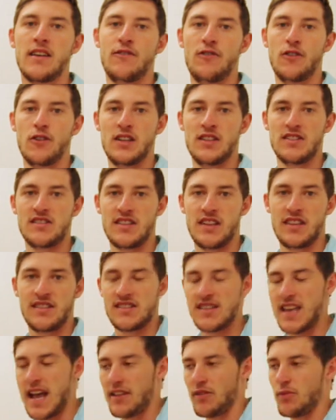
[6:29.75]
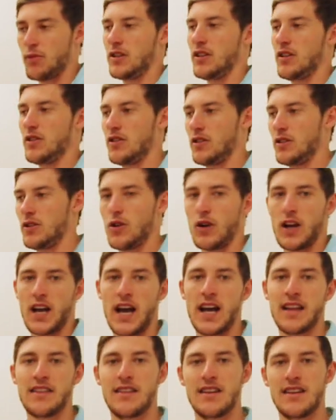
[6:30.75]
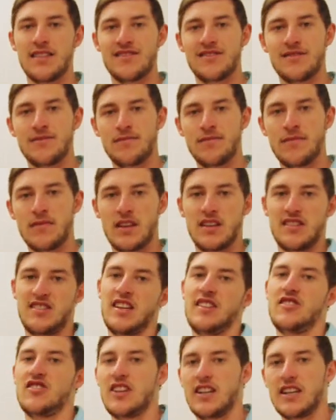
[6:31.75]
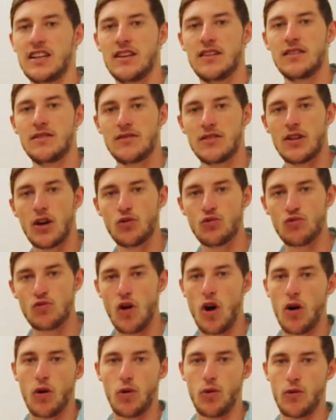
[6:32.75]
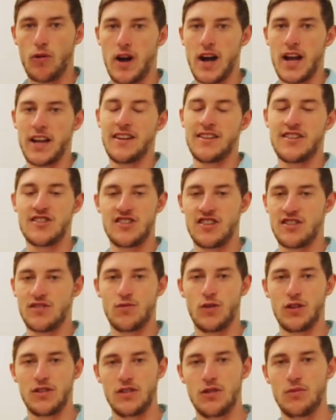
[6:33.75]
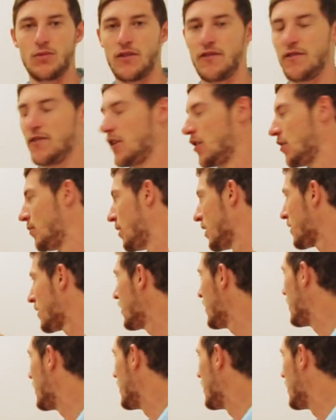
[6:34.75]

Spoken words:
For instance, that's when you do your cut. There's essentially no wrong or right, it's just what you prefer. But